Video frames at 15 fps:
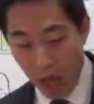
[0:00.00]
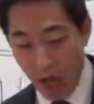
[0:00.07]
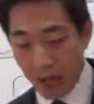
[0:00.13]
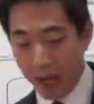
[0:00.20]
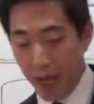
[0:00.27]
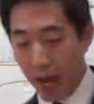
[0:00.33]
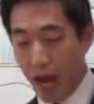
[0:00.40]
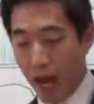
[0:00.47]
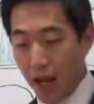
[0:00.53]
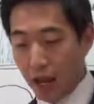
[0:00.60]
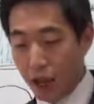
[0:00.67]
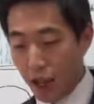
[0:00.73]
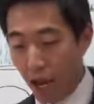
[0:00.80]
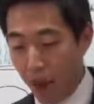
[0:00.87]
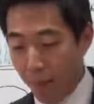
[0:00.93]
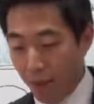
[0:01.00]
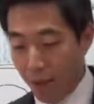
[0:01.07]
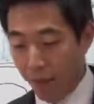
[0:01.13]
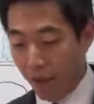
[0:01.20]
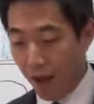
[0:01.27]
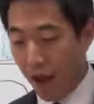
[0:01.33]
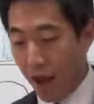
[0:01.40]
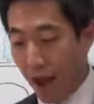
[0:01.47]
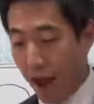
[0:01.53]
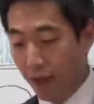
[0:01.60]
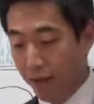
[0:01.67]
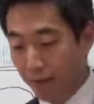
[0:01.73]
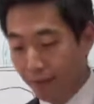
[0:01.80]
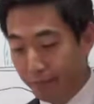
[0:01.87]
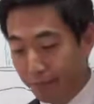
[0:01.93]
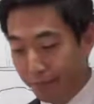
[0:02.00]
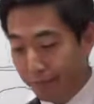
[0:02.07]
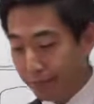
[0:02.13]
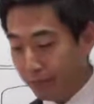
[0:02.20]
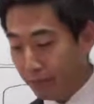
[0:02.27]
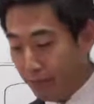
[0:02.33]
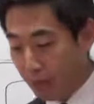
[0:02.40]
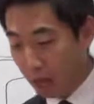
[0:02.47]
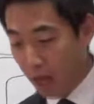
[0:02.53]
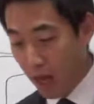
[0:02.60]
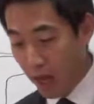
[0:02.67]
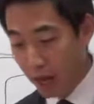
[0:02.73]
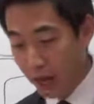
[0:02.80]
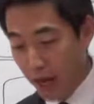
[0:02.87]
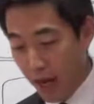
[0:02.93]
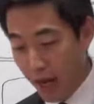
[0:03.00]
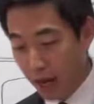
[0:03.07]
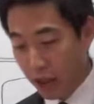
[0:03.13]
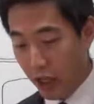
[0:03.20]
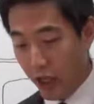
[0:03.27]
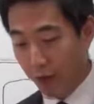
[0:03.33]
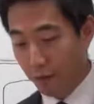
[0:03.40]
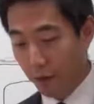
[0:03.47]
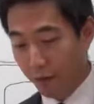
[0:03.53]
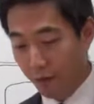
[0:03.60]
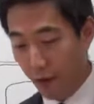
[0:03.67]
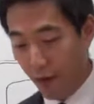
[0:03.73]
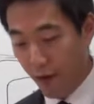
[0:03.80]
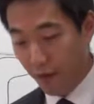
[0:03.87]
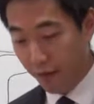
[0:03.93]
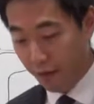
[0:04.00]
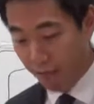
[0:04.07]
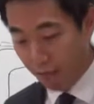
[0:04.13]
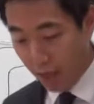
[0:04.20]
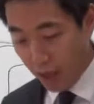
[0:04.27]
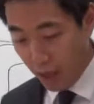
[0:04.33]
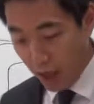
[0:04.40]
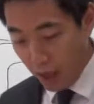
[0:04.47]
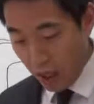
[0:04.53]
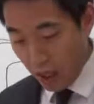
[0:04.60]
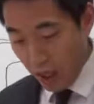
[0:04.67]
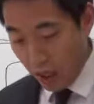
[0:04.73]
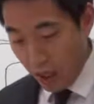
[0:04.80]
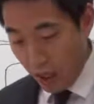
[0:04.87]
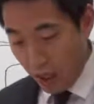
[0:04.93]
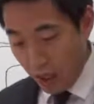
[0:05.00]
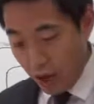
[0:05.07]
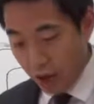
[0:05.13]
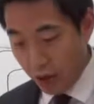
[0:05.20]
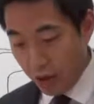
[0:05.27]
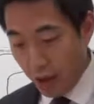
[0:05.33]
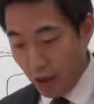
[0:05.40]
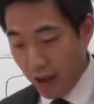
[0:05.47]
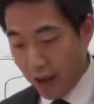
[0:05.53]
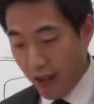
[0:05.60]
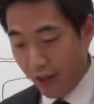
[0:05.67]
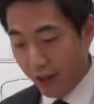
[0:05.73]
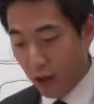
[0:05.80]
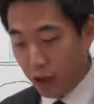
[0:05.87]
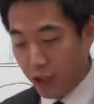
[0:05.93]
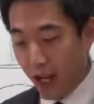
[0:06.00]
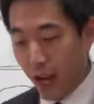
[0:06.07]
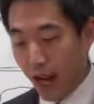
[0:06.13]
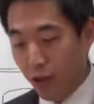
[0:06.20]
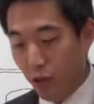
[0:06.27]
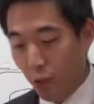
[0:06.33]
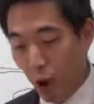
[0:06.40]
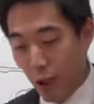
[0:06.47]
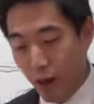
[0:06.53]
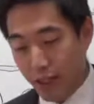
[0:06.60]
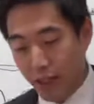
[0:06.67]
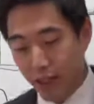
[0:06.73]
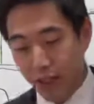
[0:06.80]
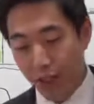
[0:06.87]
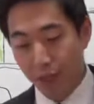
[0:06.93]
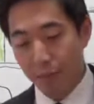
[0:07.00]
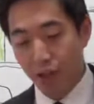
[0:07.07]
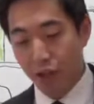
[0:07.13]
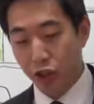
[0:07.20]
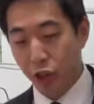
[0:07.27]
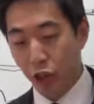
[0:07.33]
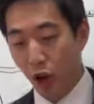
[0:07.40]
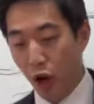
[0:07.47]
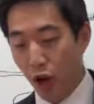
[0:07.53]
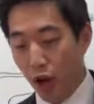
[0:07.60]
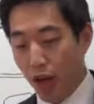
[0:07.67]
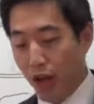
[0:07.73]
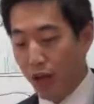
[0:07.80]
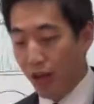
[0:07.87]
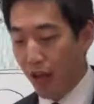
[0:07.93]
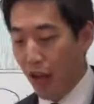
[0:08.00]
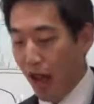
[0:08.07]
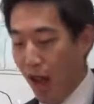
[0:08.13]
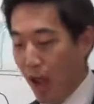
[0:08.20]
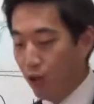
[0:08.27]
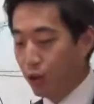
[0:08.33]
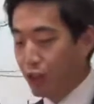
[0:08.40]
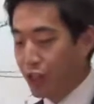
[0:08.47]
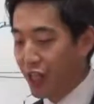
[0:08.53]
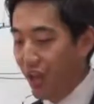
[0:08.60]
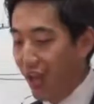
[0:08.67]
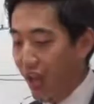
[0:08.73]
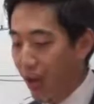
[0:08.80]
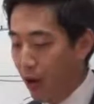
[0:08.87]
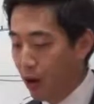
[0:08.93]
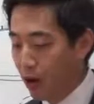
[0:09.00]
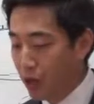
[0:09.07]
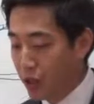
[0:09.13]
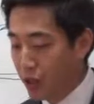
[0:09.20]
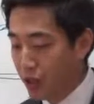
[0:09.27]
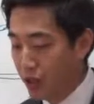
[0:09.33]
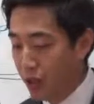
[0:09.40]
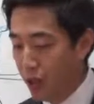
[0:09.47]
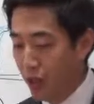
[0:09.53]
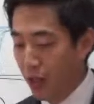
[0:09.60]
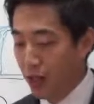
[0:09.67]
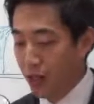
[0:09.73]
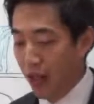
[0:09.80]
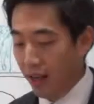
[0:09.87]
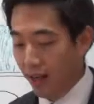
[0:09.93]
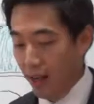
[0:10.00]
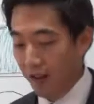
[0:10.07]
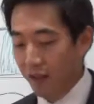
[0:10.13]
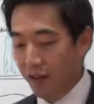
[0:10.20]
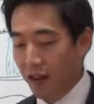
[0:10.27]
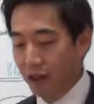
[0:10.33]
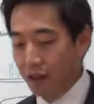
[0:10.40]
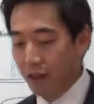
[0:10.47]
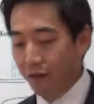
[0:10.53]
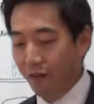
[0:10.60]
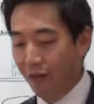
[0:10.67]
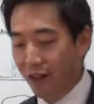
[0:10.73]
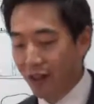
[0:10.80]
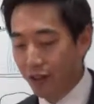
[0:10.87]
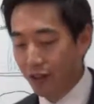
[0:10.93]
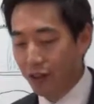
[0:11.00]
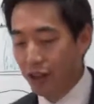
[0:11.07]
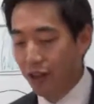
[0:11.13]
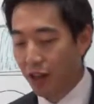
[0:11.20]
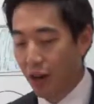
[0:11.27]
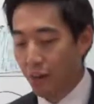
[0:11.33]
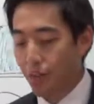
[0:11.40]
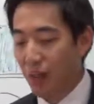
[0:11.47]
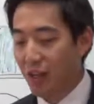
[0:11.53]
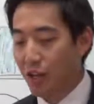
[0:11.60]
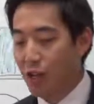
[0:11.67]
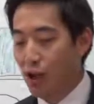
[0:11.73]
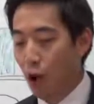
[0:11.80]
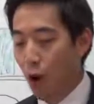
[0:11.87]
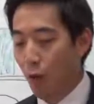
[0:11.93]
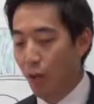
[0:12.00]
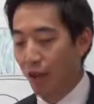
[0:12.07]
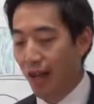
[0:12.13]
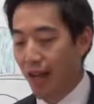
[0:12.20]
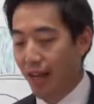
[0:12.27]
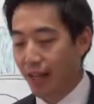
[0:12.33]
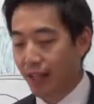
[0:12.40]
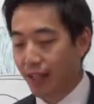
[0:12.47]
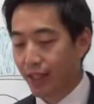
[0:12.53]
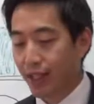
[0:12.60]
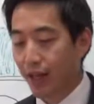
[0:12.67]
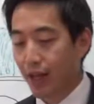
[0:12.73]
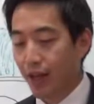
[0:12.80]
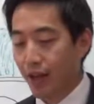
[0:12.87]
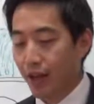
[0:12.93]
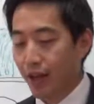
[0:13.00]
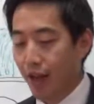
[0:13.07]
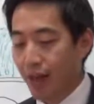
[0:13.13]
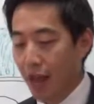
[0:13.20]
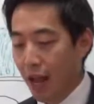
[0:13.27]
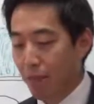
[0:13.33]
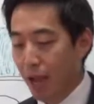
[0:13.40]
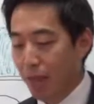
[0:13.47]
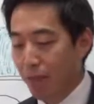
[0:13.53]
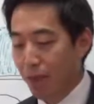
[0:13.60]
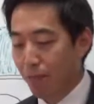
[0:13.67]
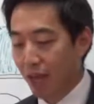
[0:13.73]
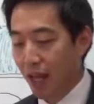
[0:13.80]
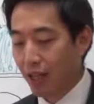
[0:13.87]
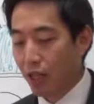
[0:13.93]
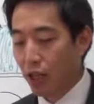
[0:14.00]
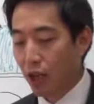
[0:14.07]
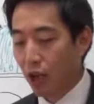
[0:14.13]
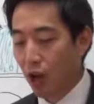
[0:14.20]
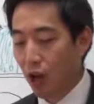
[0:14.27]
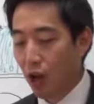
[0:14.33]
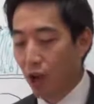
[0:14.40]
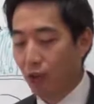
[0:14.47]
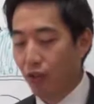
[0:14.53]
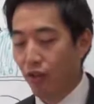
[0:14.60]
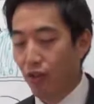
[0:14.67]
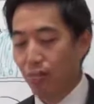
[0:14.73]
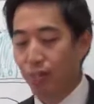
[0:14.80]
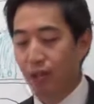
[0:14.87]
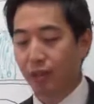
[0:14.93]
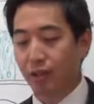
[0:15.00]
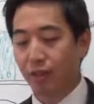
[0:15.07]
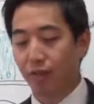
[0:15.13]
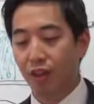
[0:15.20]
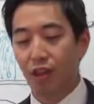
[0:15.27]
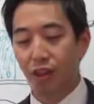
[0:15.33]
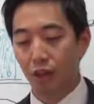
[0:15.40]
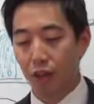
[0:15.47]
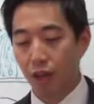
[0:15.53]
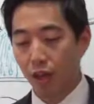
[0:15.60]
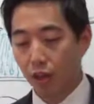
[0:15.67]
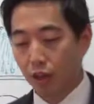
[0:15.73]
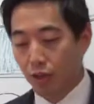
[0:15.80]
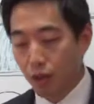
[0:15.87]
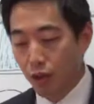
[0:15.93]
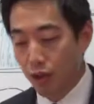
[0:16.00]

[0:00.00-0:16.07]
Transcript: Isaiah chapter 5. Isaiah chapter 5. You'll notice at verse 8 Woe unto them that join house to house, that lay field to field, till there be no place that they may be placed alone in the midst of the earth.